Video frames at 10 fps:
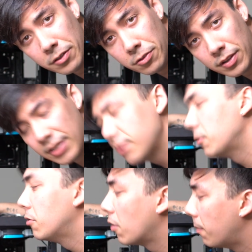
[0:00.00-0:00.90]
you do this
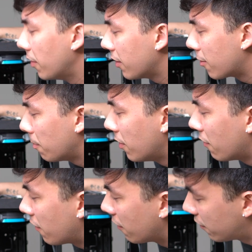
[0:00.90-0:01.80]
when you are building the
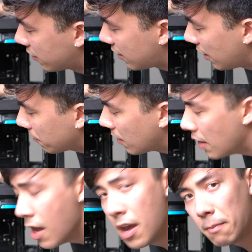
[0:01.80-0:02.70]
computer for the first time.
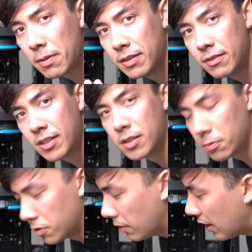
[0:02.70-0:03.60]
But since
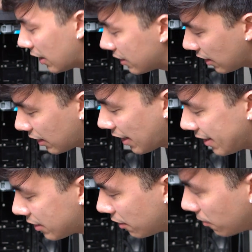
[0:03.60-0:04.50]
we're doing it inside the
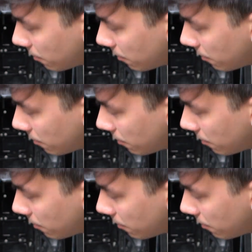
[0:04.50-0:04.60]
case,